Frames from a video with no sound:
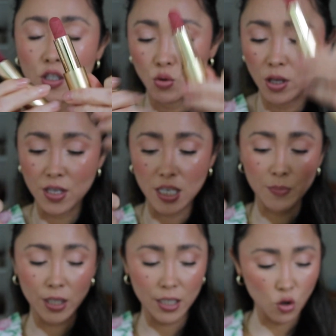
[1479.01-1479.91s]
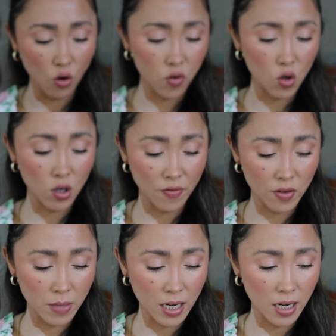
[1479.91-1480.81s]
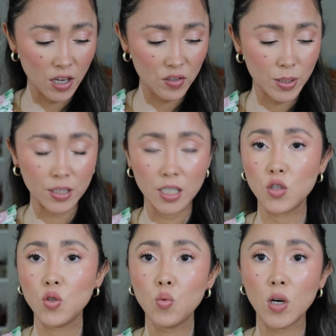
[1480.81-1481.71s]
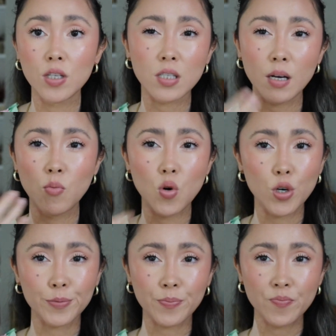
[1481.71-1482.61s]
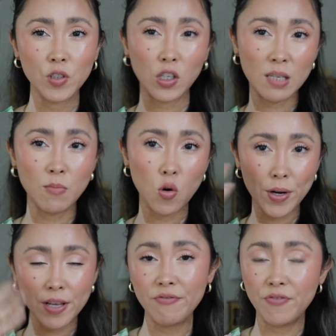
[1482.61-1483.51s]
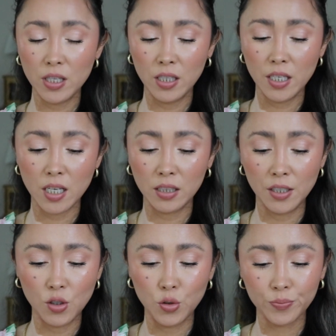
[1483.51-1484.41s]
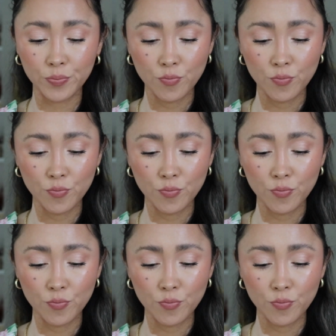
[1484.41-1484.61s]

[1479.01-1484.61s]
So I think I'm gonna go for Love of My Life because I do want a more, because I'm already feeling a little,